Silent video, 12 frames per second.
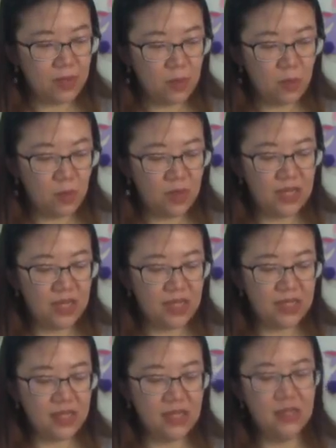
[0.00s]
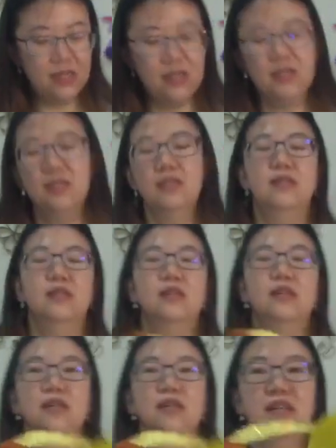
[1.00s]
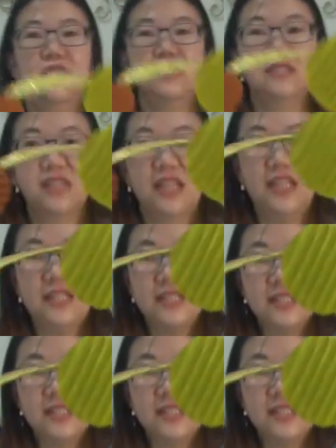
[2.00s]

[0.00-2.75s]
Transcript: One lantern at the side.